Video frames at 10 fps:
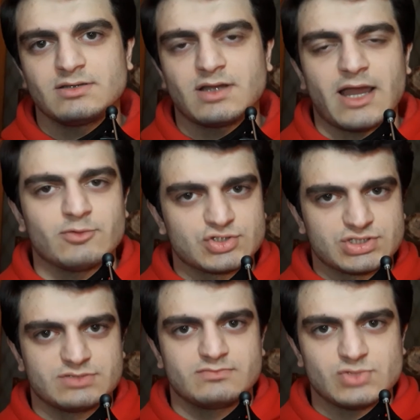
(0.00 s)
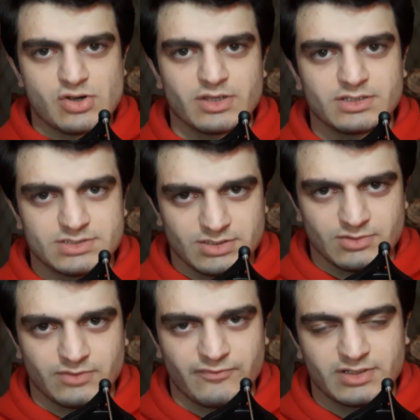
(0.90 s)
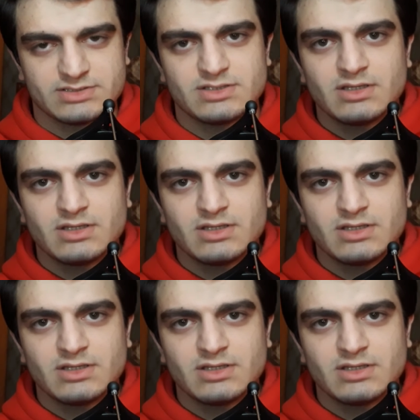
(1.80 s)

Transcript: I was talking to you, in fact.